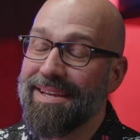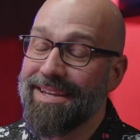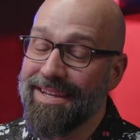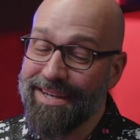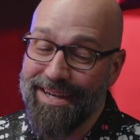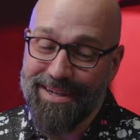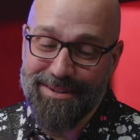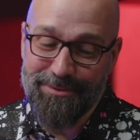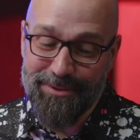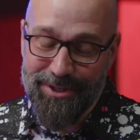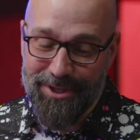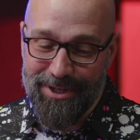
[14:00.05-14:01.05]
Yeah,
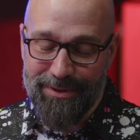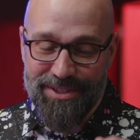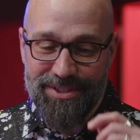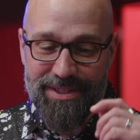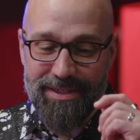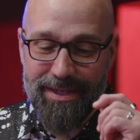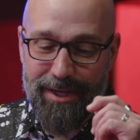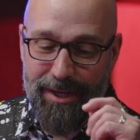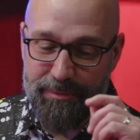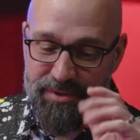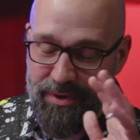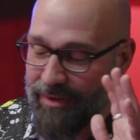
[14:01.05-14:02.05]
what a great question.
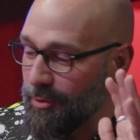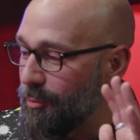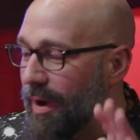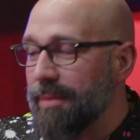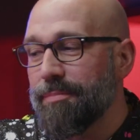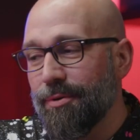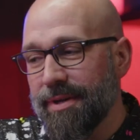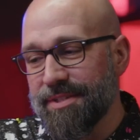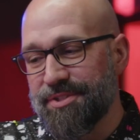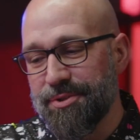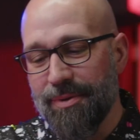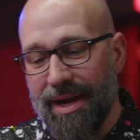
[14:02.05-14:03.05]
Do you have a whiteboard in
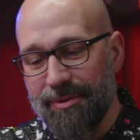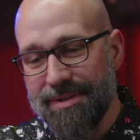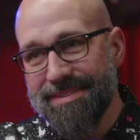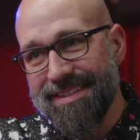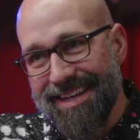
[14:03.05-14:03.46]
2 hours?